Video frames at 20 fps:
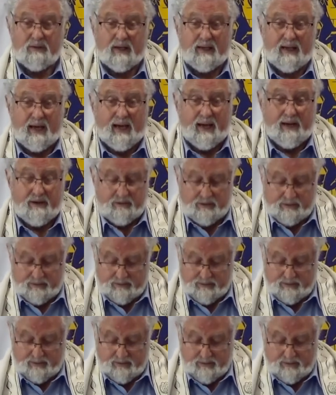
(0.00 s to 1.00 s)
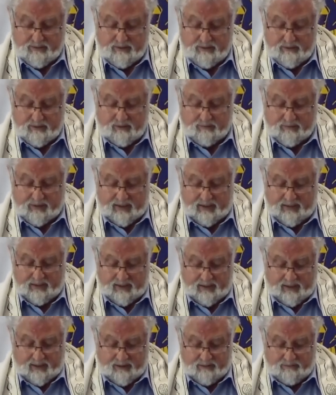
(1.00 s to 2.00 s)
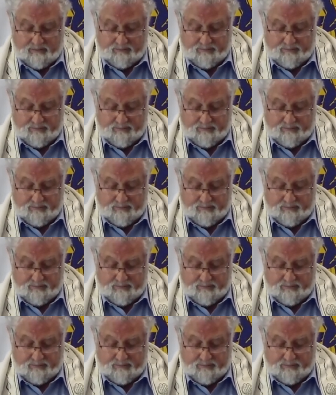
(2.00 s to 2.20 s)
the land of Canaan.